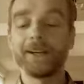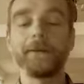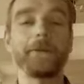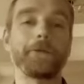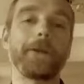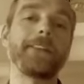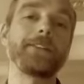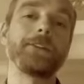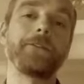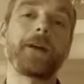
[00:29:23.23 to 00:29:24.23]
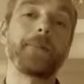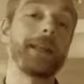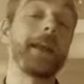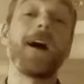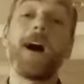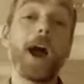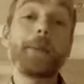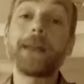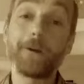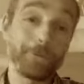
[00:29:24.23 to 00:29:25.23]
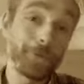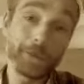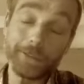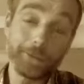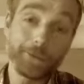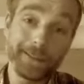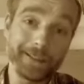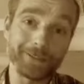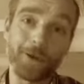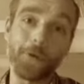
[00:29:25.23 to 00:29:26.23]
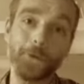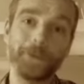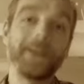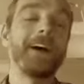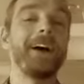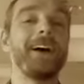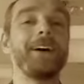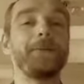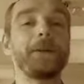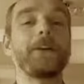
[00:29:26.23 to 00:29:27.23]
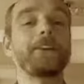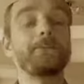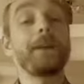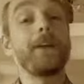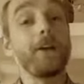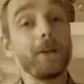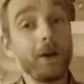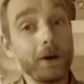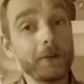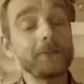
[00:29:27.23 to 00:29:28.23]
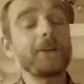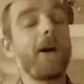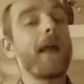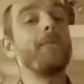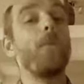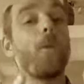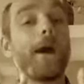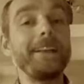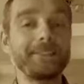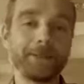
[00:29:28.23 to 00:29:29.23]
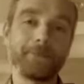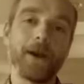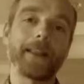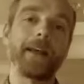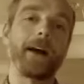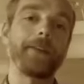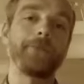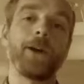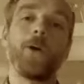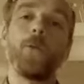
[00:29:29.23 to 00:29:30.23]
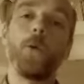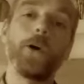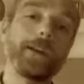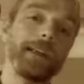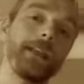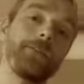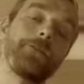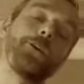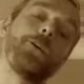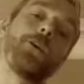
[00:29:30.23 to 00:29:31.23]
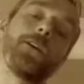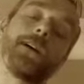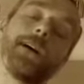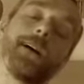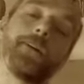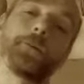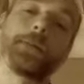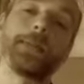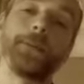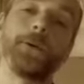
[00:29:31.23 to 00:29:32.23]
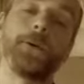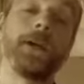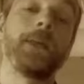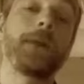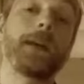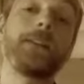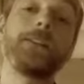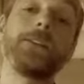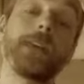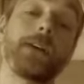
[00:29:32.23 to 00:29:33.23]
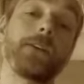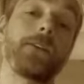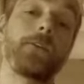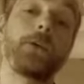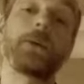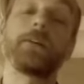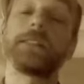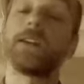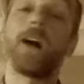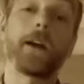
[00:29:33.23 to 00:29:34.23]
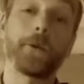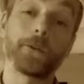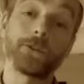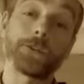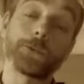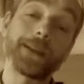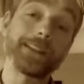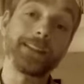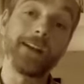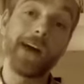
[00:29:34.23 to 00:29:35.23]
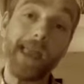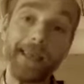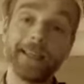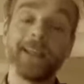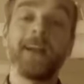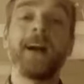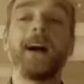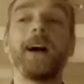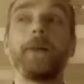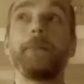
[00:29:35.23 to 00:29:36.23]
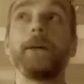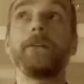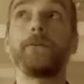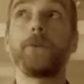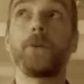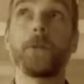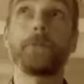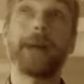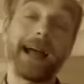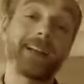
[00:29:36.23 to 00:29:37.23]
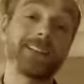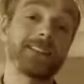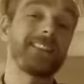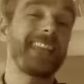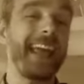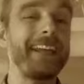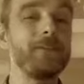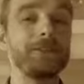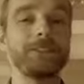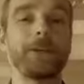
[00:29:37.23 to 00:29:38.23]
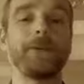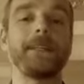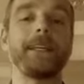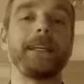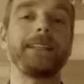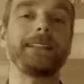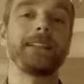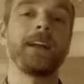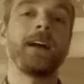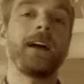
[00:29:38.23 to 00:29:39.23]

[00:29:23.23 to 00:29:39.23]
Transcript: with your friends and your family. I'm now 42 years old, but I spent a lot of time wasting my life working for other people. Back in 2003 when I retired, I was just 29, but for the past 10 or so years,